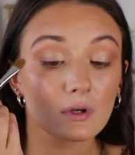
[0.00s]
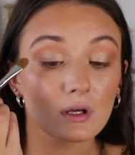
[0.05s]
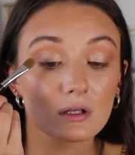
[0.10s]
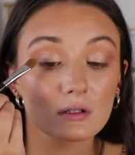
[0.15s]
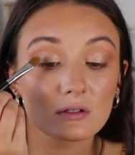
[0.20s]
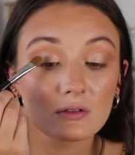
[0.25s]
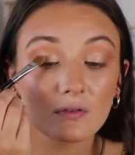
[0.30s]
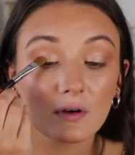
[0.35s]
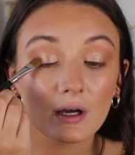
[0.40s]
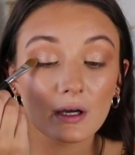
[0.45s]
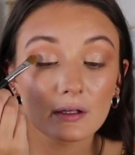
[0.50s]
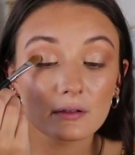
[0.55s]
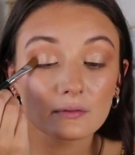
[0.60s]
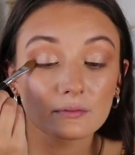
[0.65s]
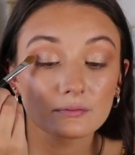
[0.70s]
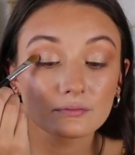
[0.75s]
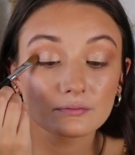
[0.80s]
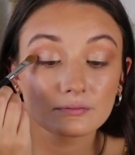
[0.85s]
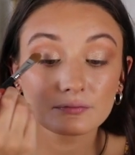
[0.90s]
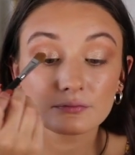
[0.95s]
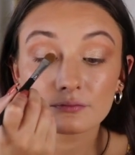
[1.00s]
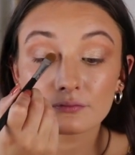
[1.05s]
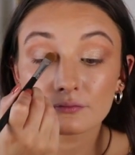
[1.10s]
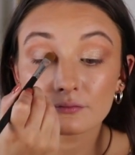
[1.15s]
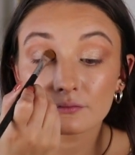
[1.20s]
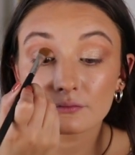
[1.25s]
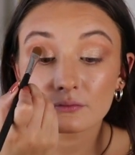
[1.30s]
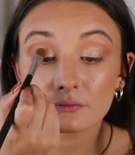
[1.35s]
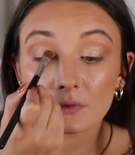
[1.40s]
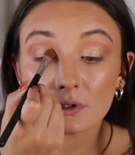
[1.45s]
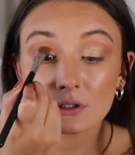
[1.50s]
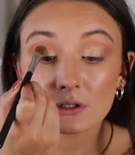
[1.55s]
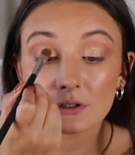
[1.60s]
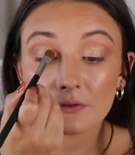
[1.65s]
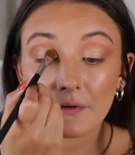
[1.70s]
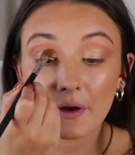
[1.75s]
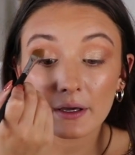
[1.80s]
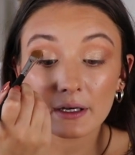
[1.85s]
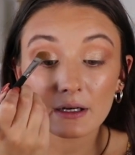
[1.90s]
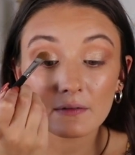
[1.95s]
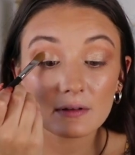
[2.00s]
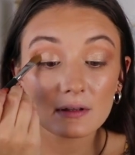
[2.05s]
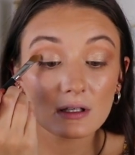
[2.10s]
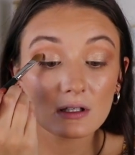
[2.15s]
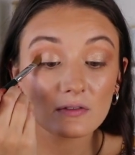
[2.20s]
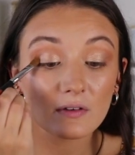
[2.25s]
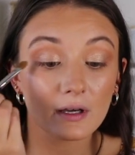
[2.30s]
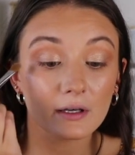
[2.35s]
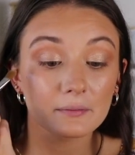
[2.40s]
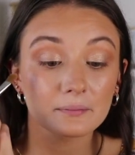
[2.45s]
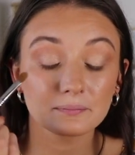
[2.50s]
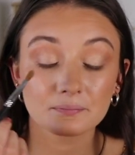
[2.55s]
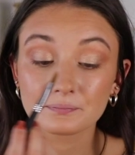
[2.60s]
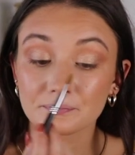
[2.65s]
It's fine. It's fine, everything's fine.